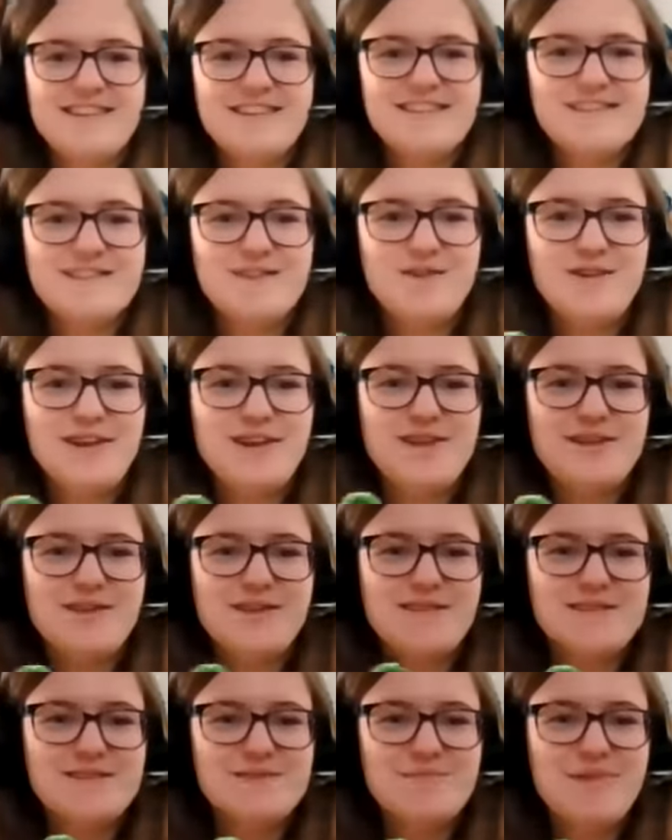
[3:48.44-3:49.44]
So
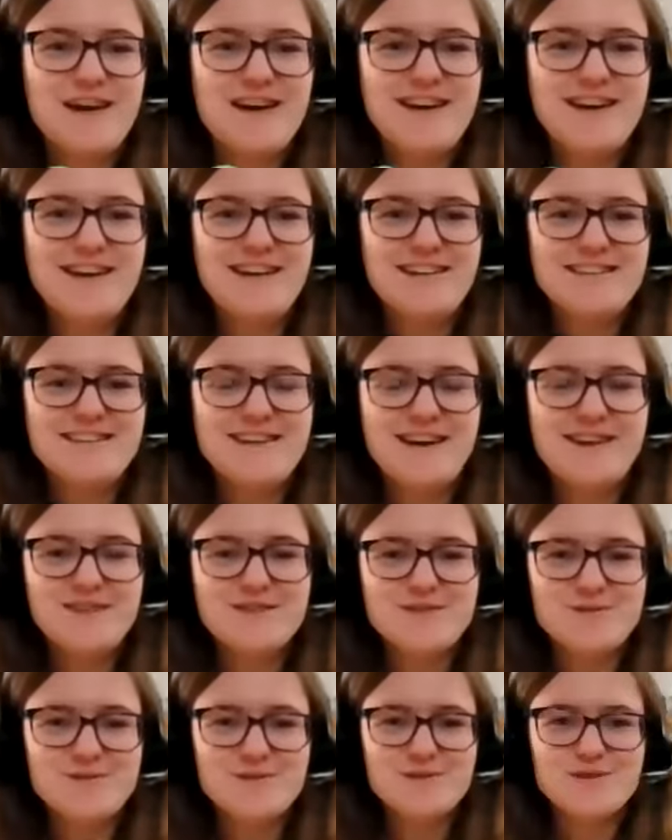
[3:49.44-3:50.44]
here is my
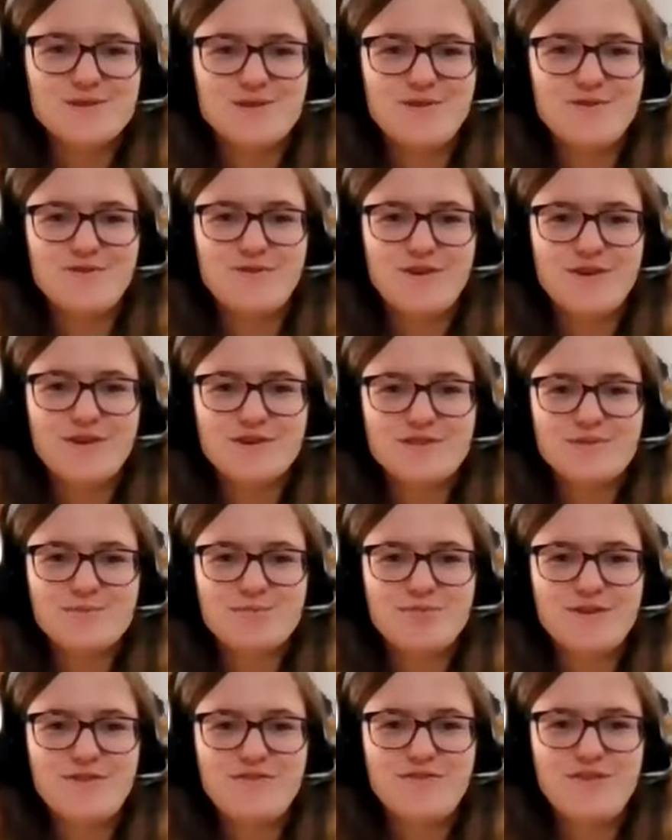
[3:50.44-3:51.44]
dinosaur so far. It's a
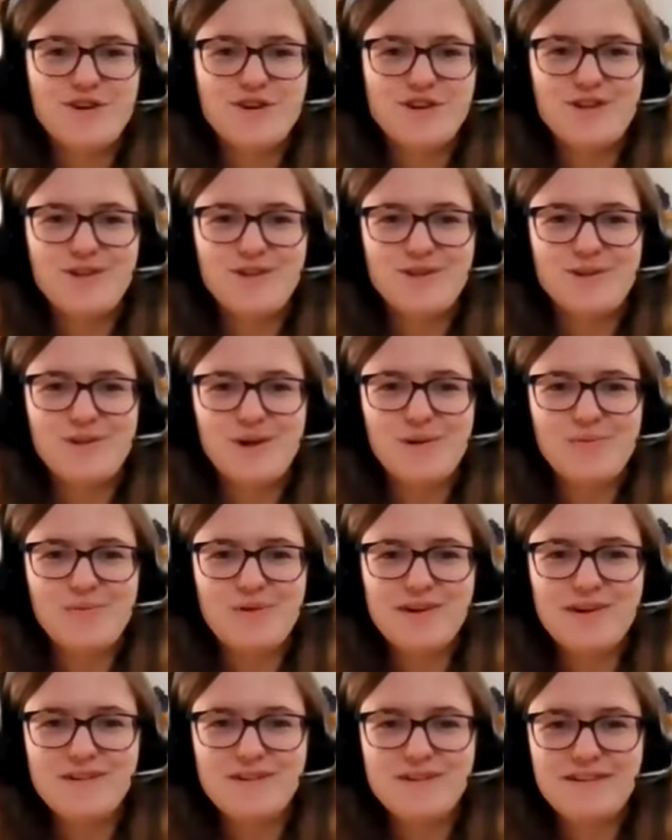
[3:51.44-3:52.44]
pretty funky looking
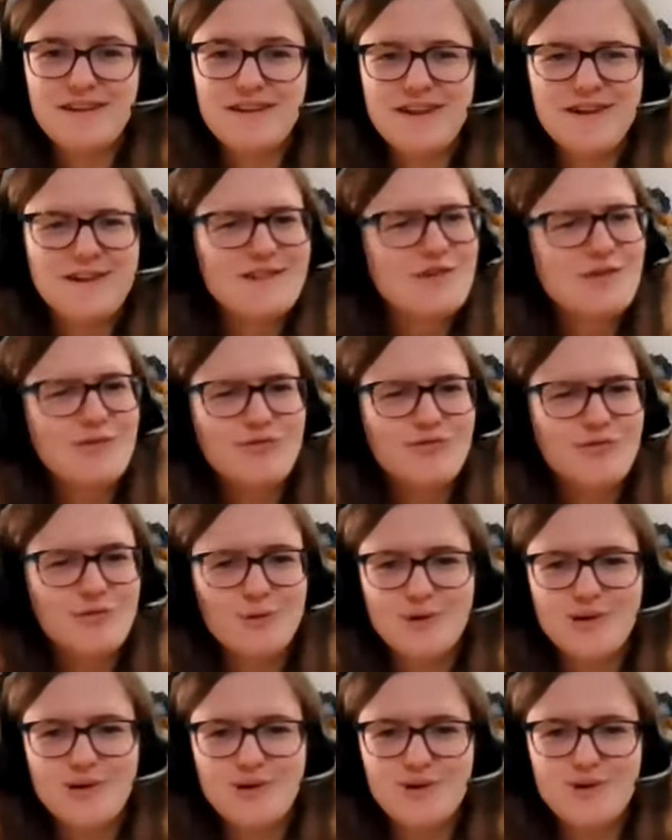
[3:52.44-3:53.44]
one and a little
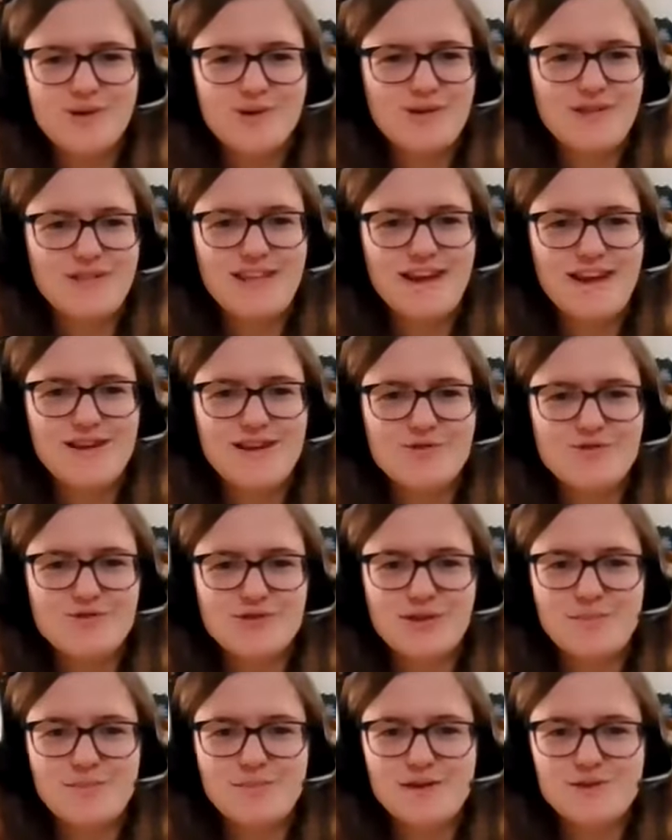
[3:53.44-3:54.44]
furrier than I
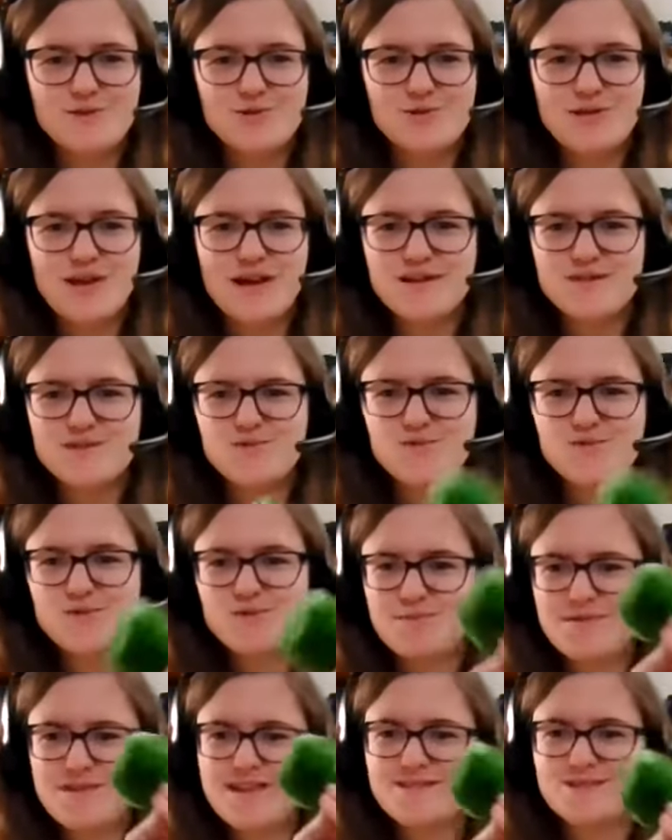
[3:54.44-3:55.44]
usually picture
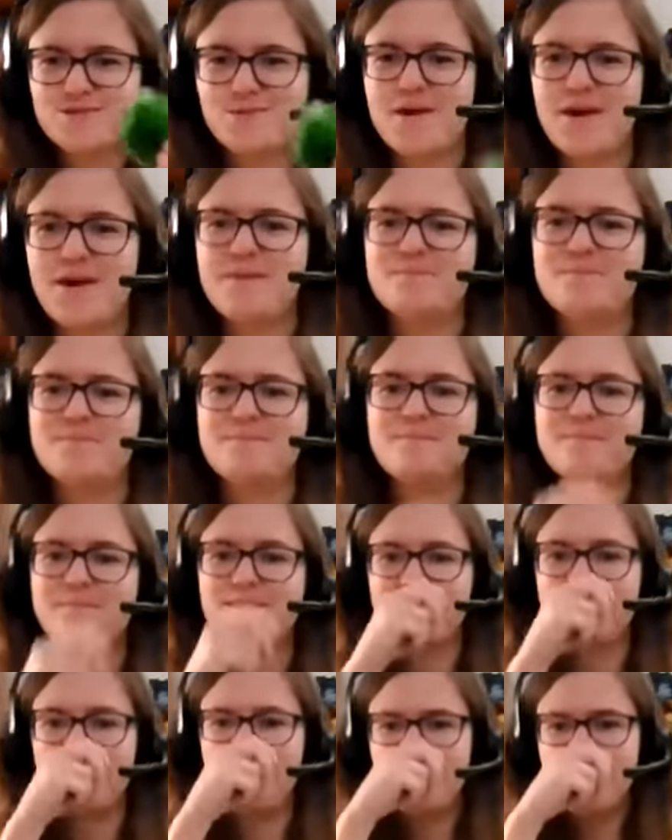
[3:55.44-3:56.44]
dinosaurs, but that's okay.
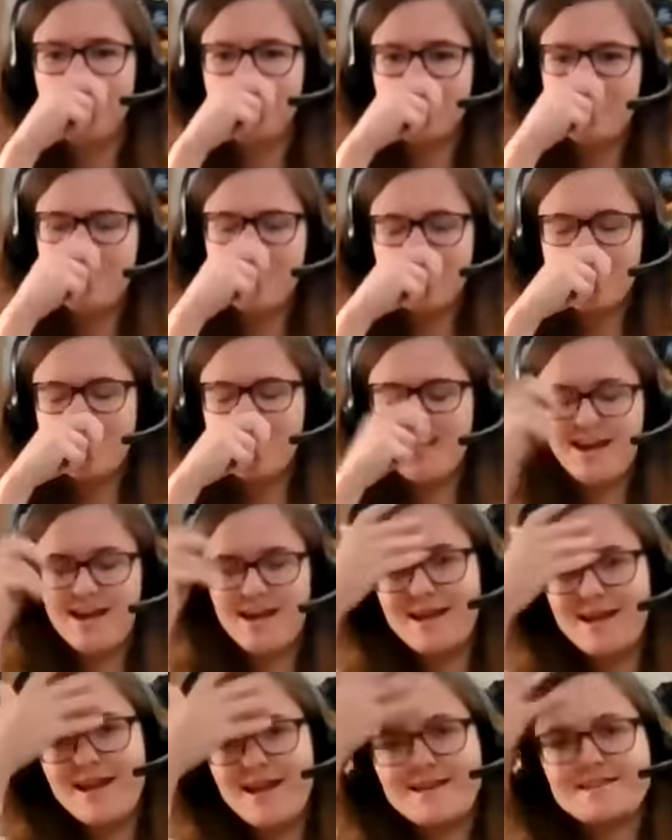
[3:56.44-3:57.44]

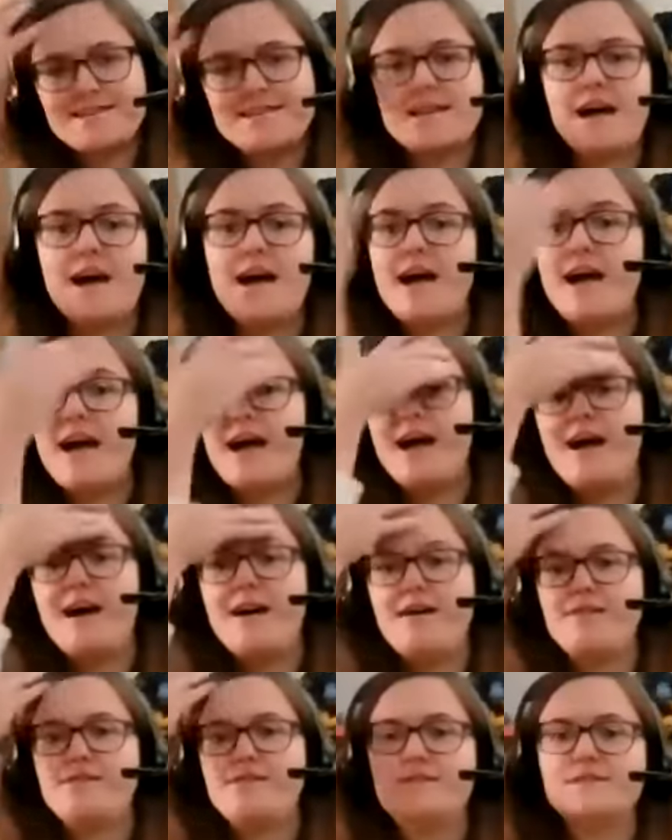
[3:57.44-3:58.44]
Next, I
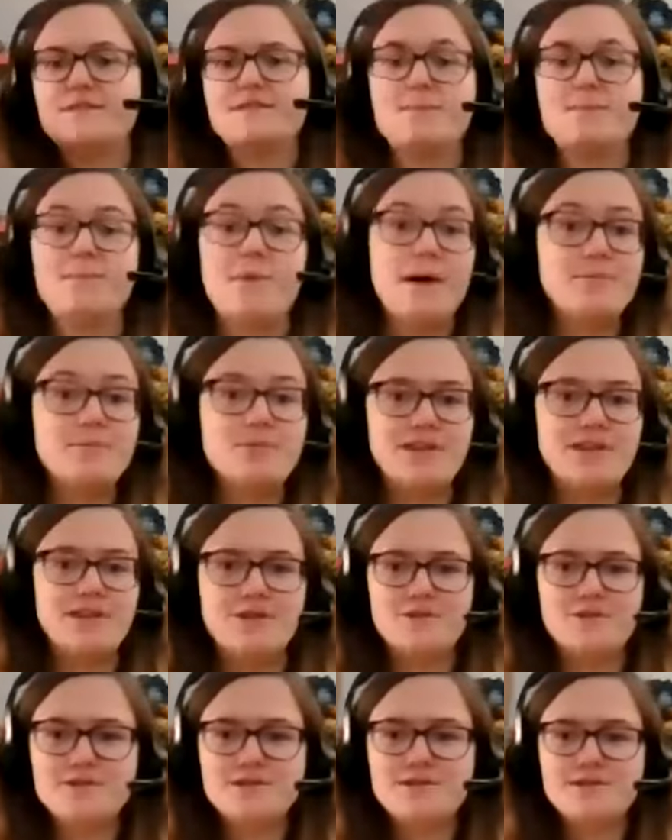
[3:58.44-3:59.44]
have some pipe
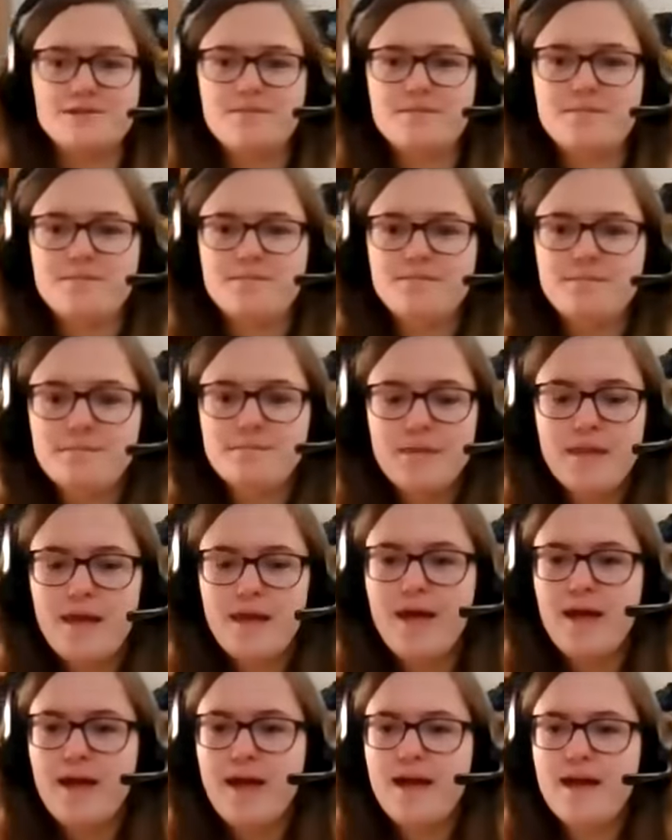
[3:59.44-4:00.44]
cleaners.
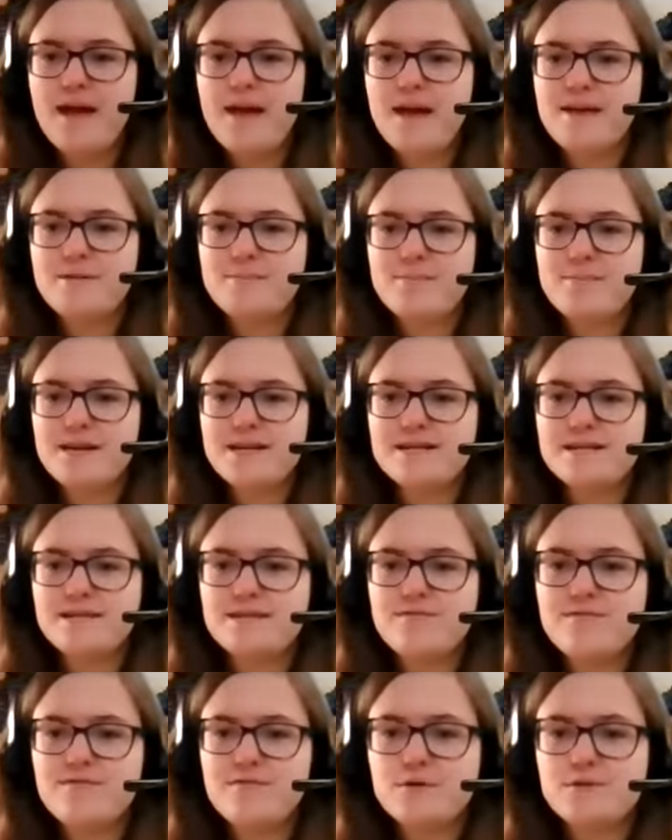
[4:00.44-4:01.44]
And my
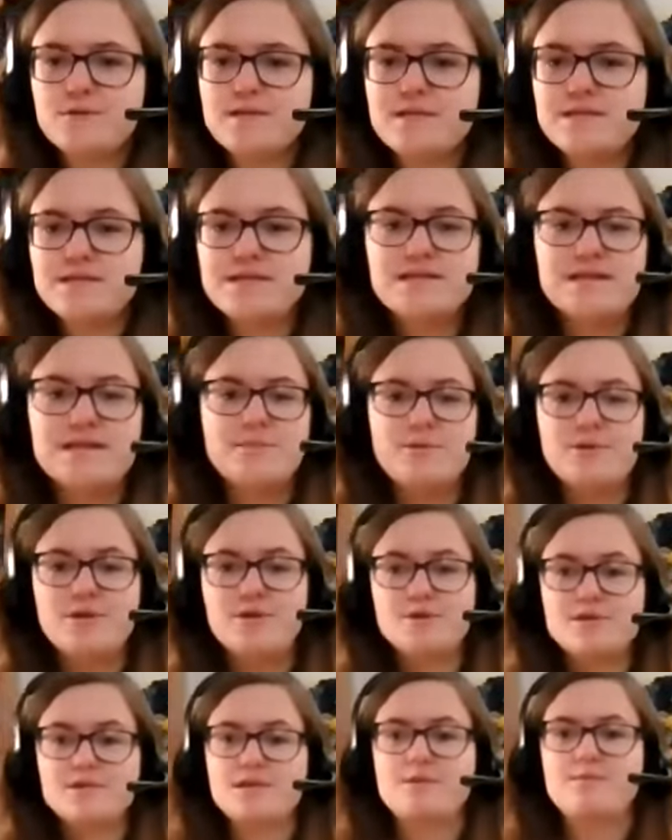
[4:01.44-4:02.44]
first step
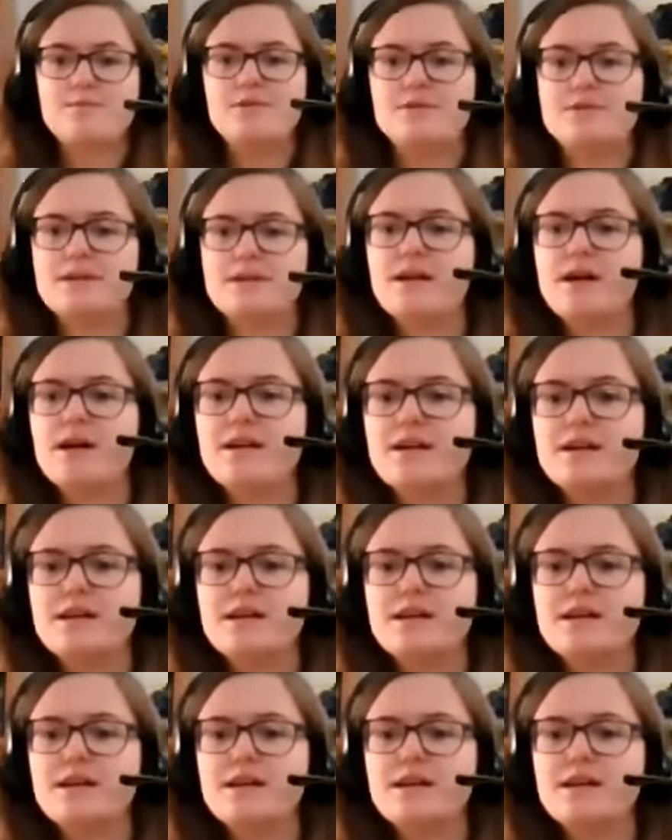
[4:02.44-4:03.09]
here is going to be to cut